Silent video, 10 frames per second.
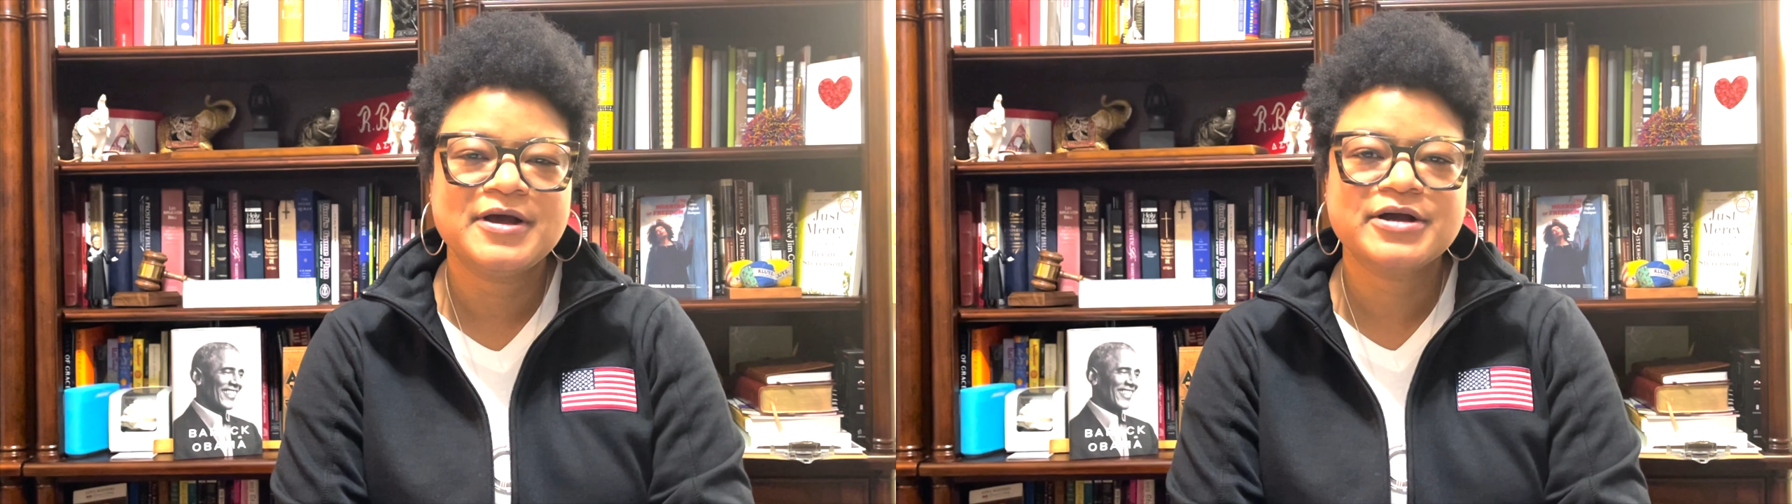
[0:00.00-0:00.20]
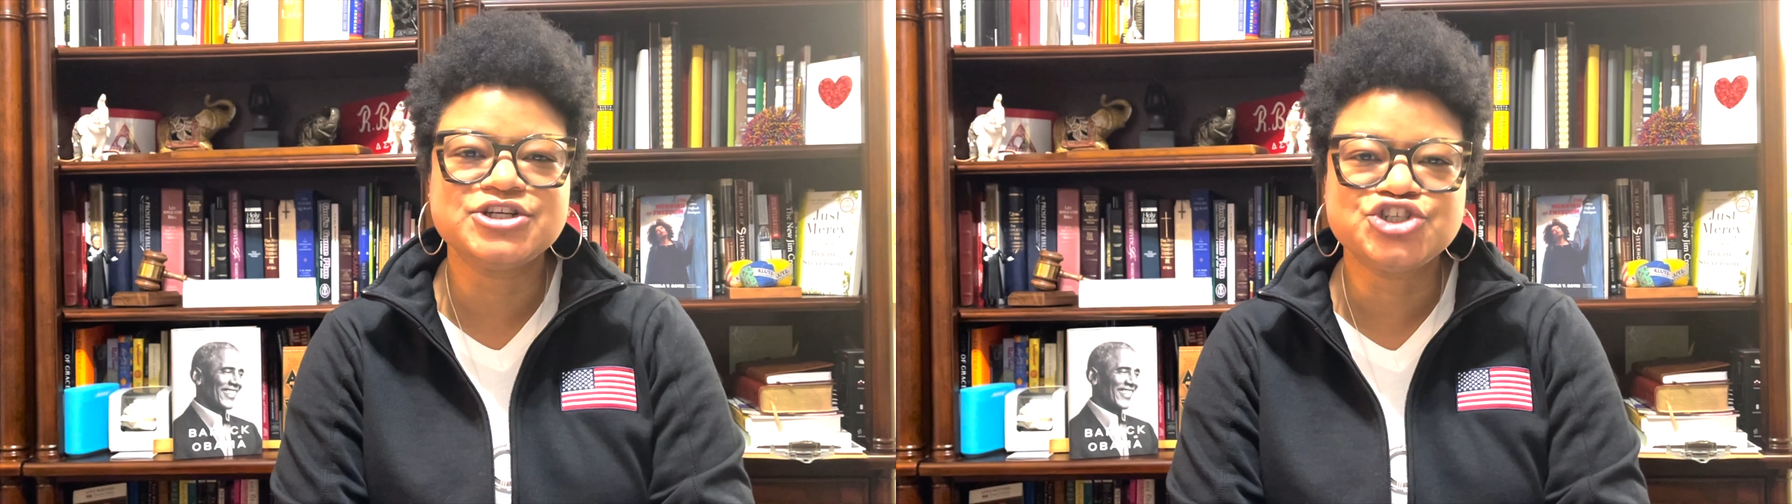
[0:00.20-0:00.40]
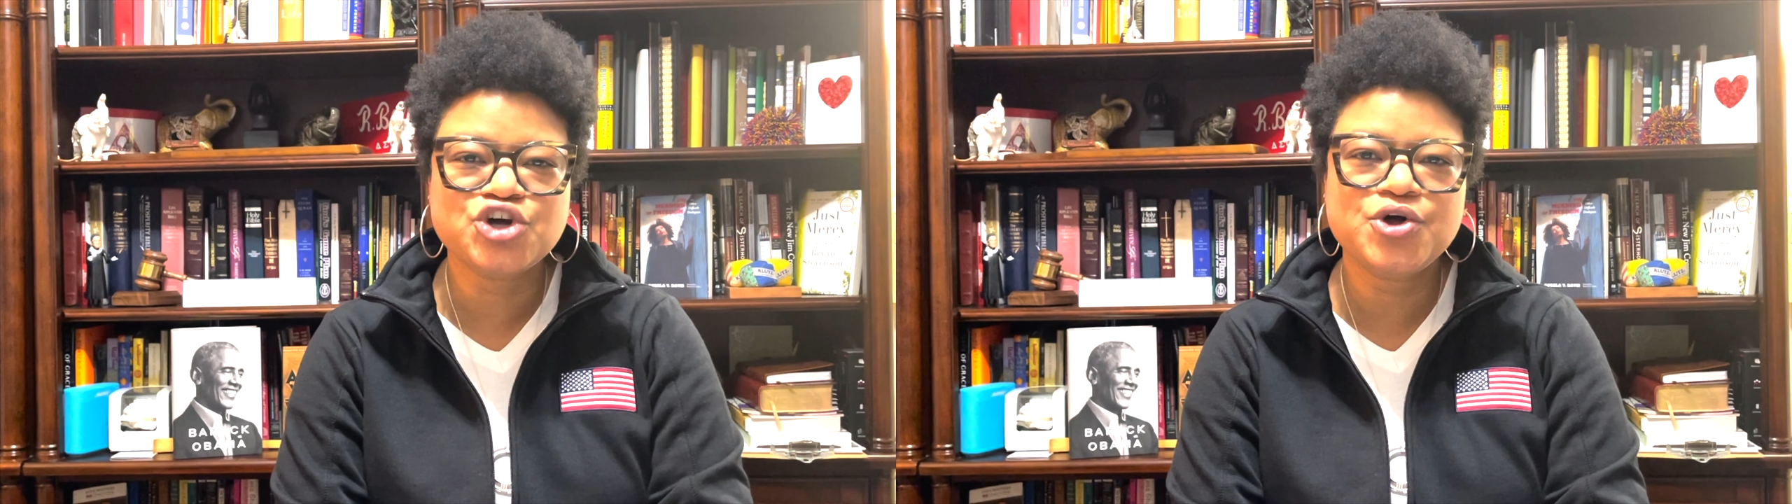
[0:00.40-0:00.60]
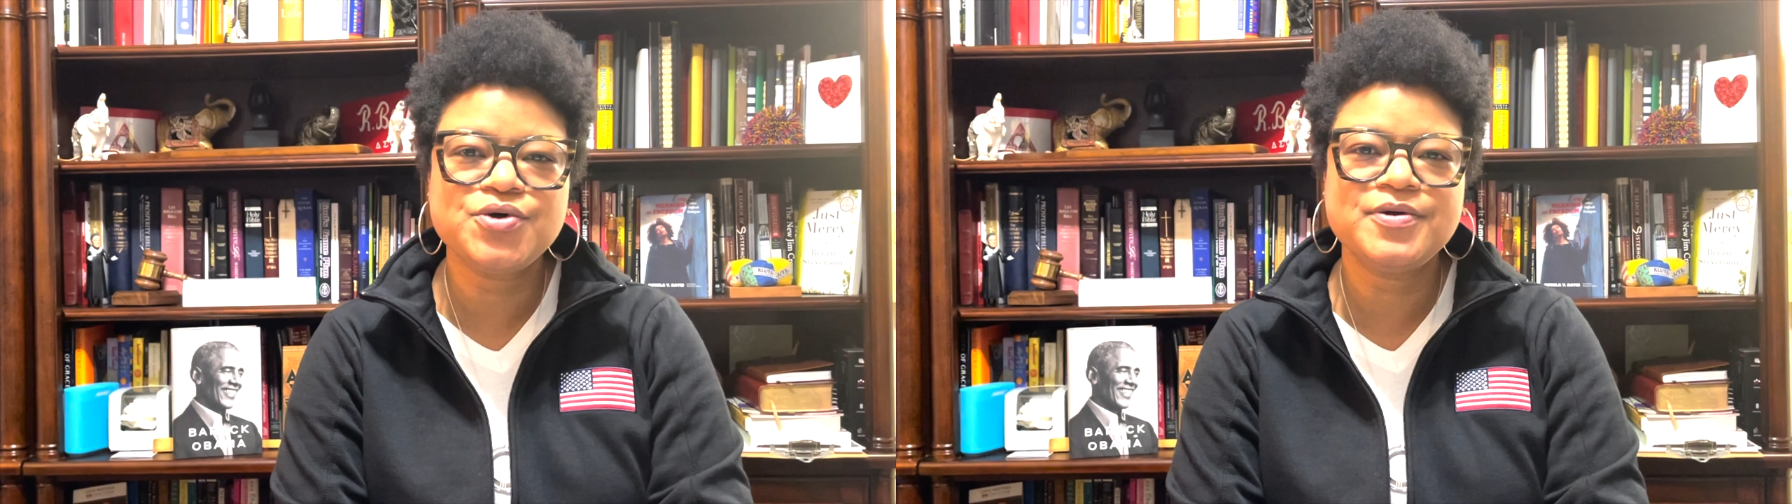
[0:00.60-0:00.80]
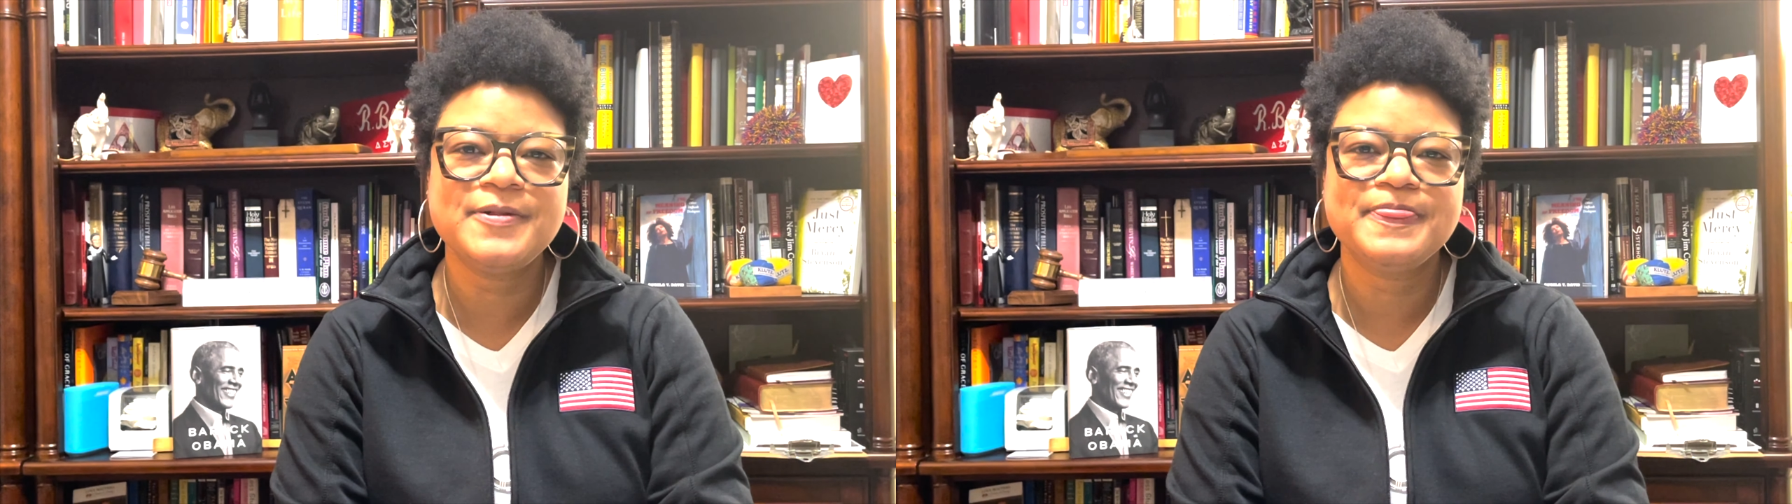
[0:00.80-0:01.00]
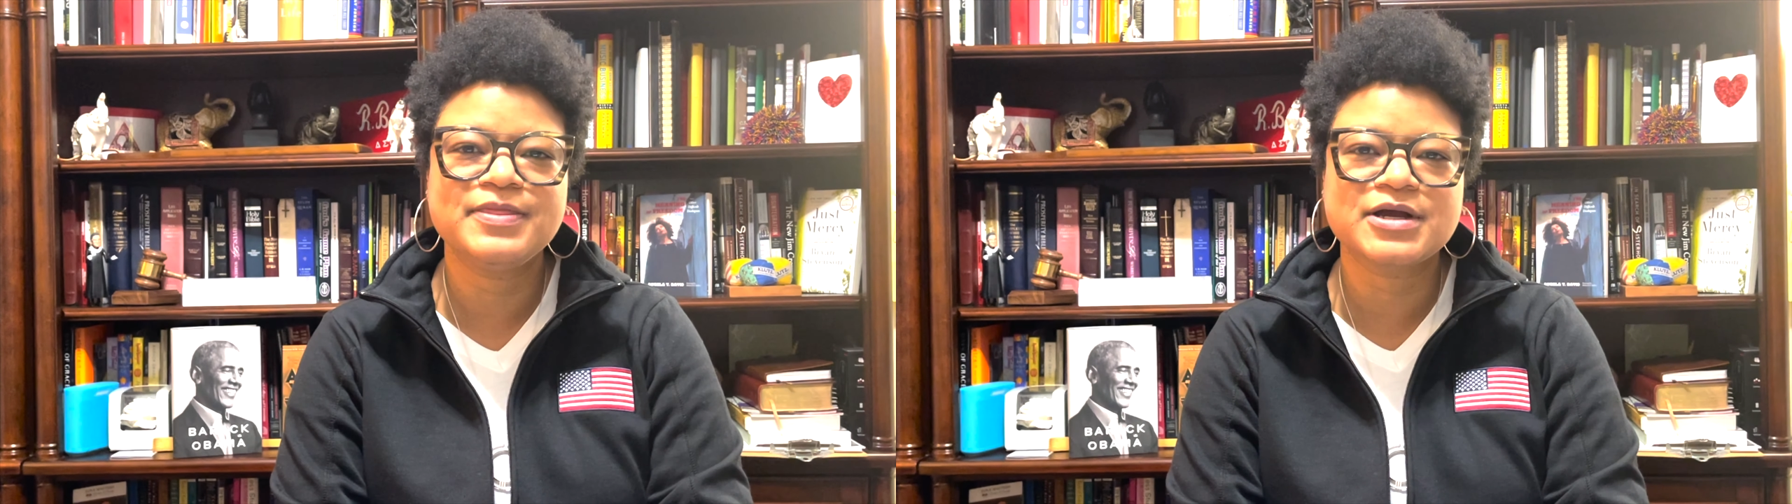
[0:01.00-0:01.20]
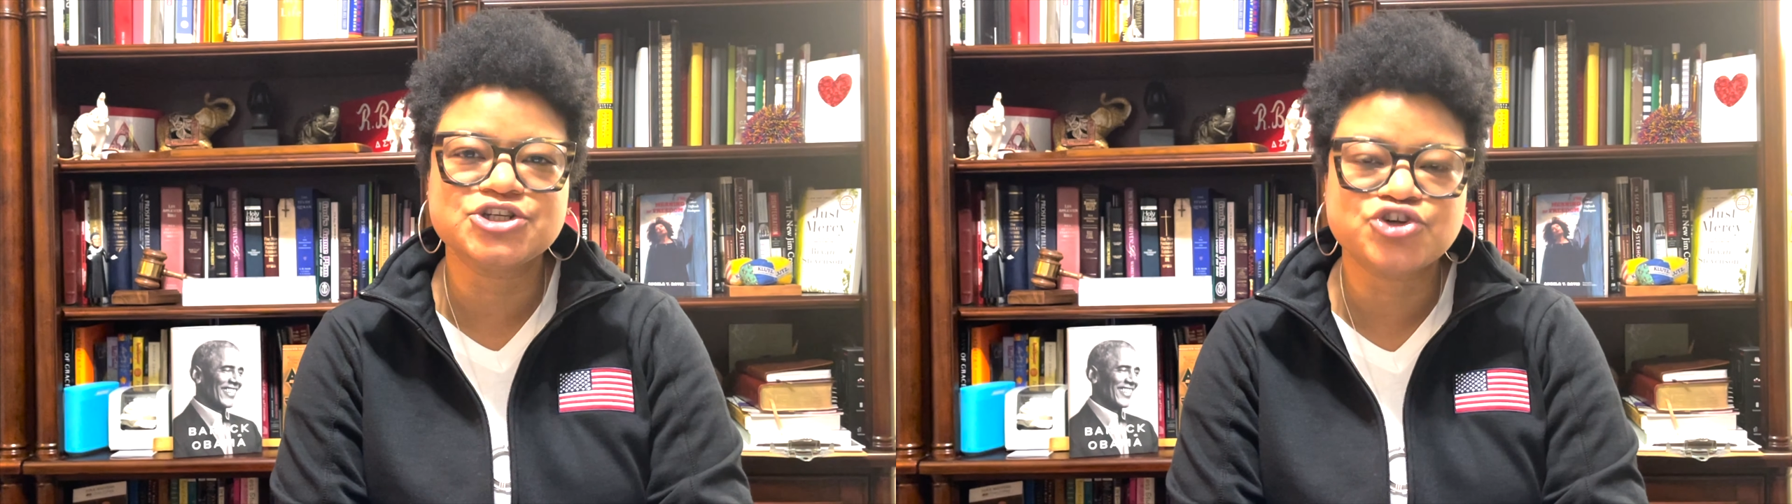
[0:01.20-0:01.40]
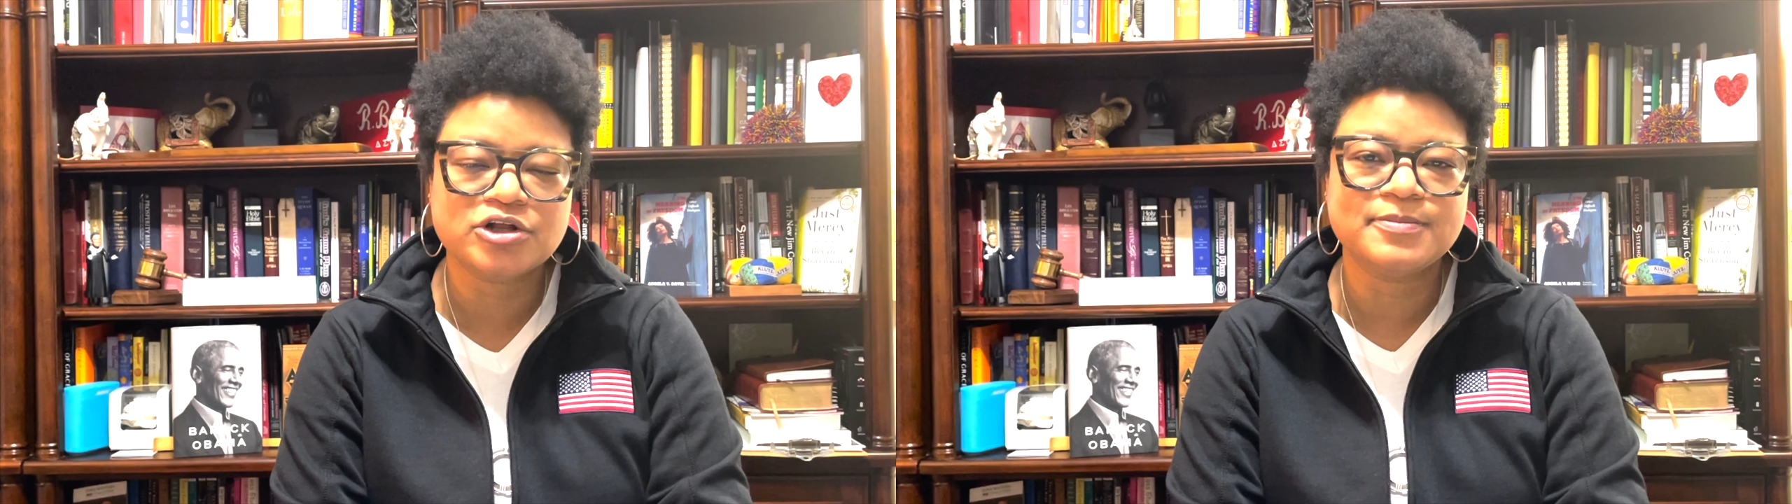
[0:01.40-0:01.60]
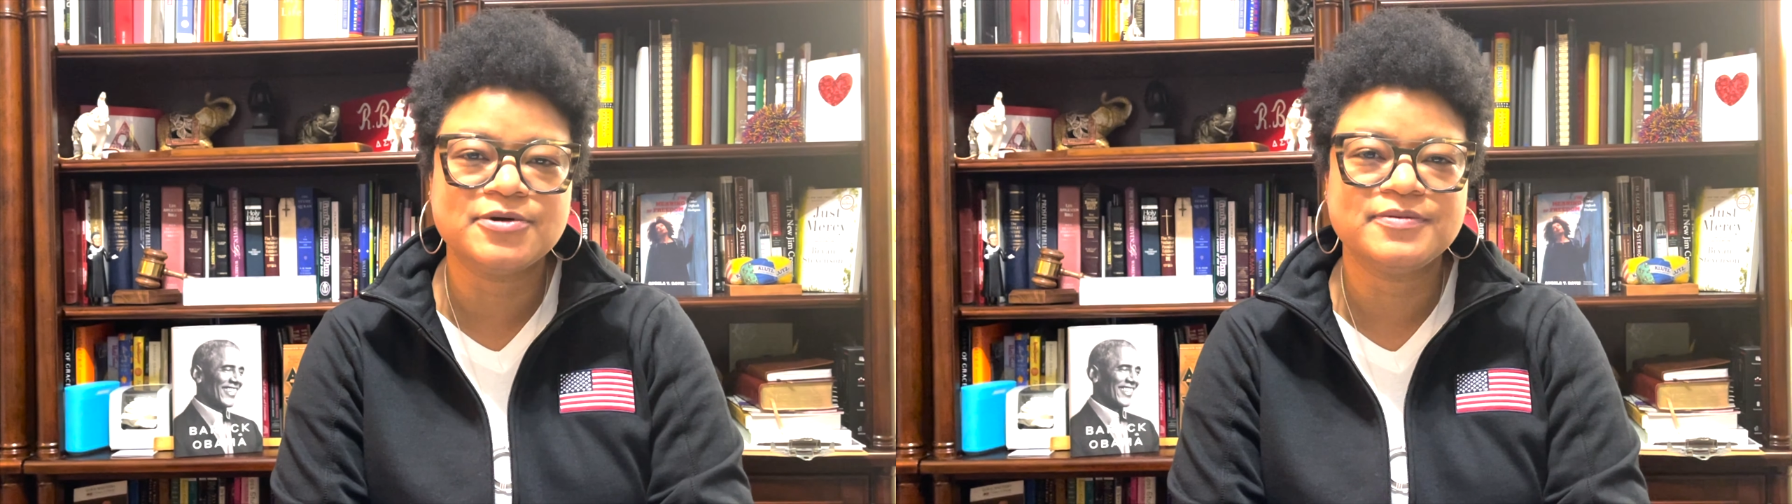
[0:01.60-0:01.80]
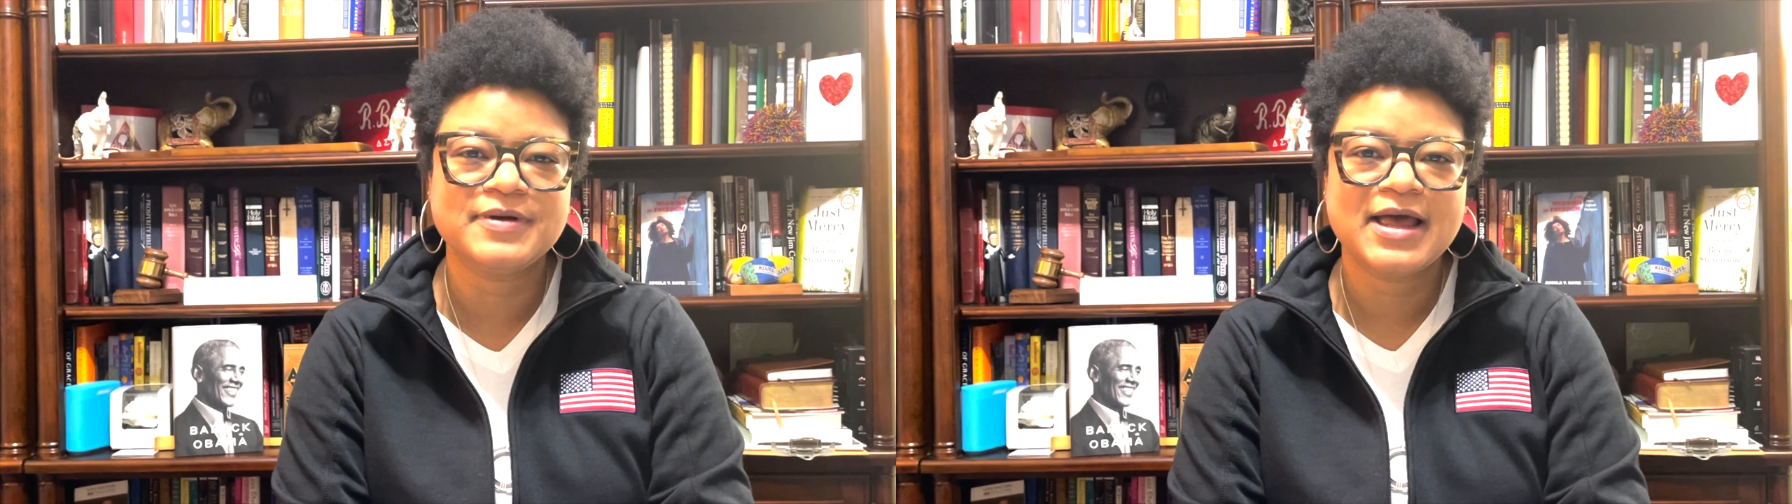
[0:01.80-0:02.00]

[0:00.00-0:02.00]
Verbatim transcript: control the controllable.